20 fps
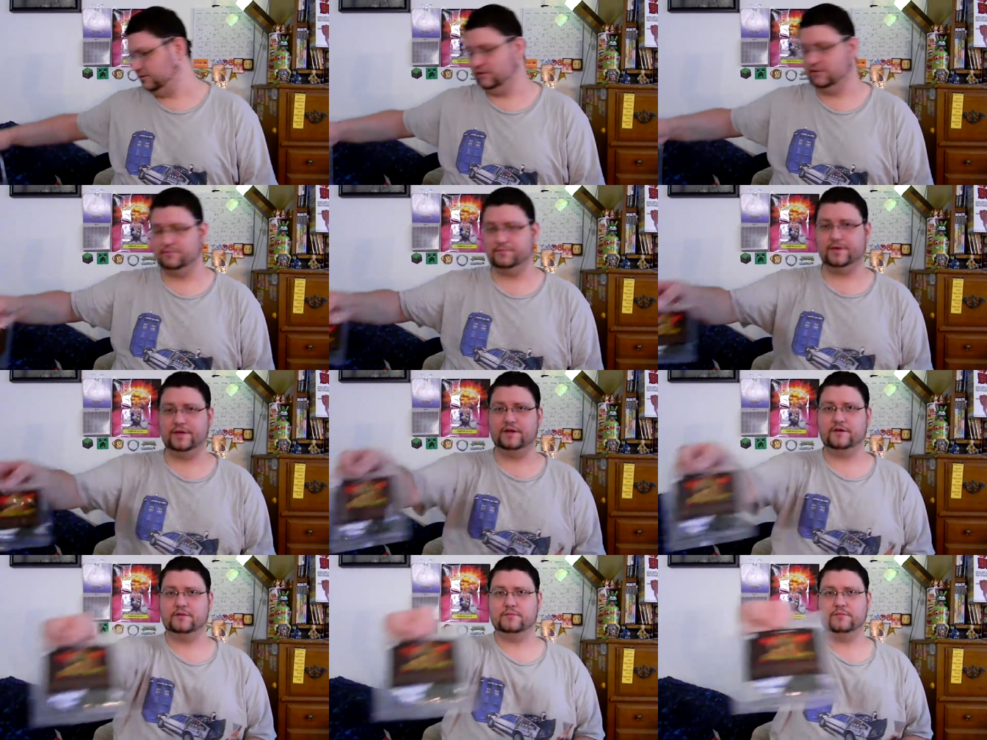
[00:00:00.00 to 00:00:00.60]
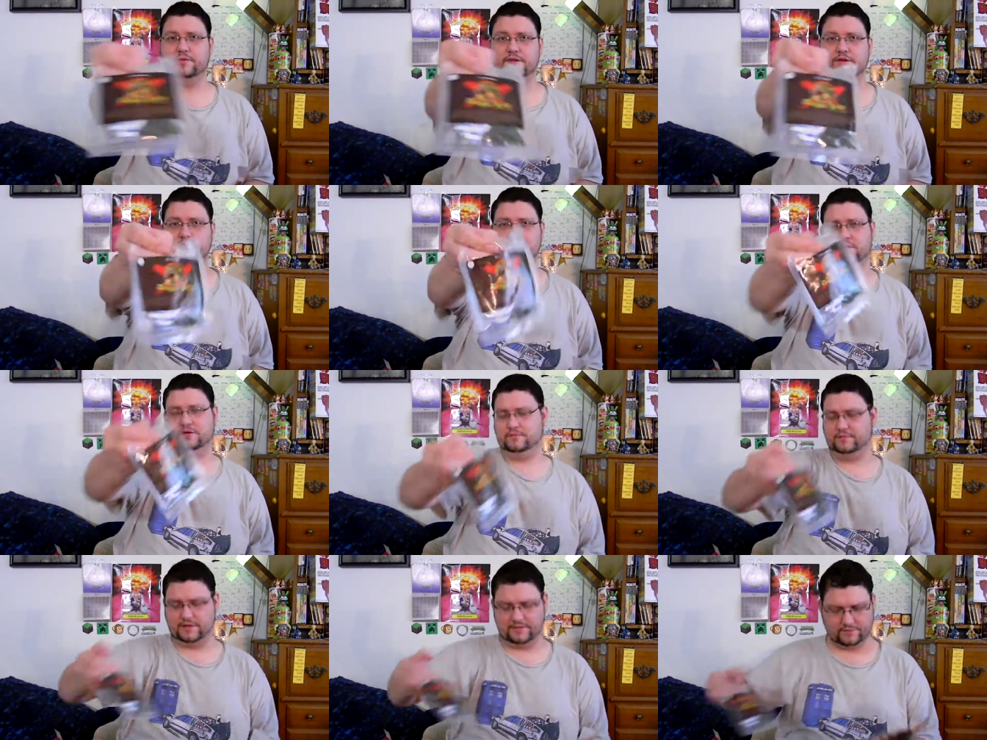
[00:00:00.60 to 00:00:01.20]
looked better, but you
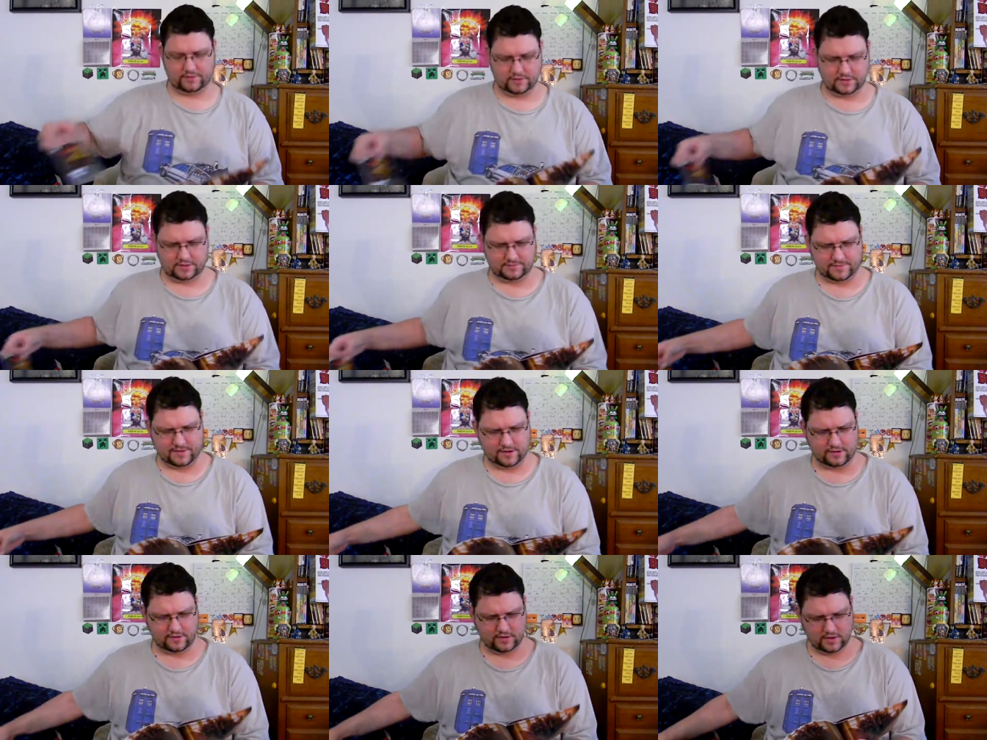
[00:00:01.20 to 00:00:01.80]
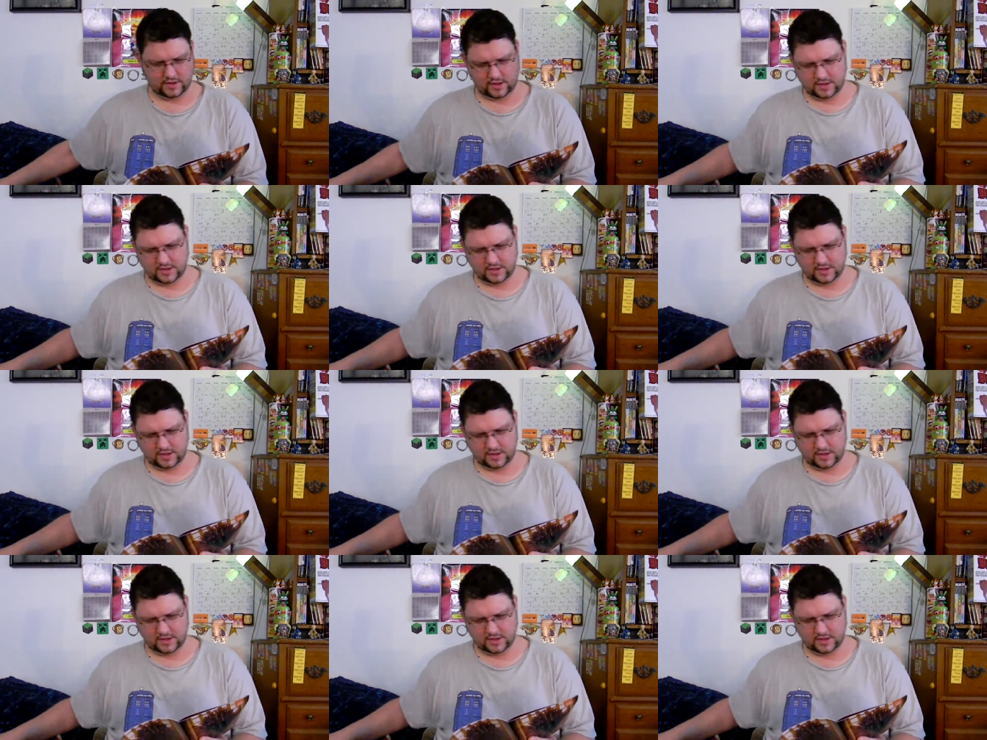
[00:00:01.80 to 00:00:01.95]
know whatever. It doesn't matter.